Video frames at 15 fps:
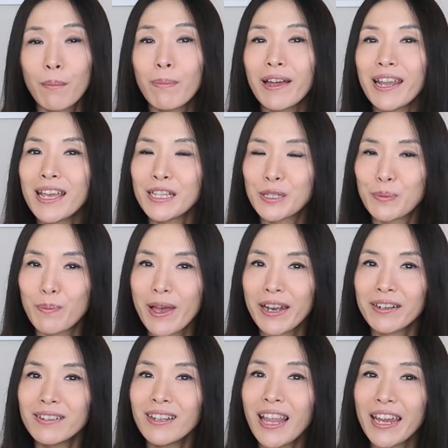but it's
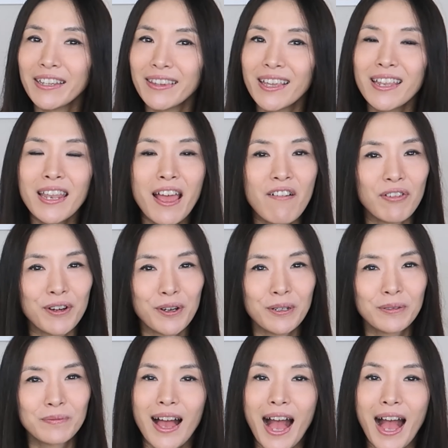better late than never.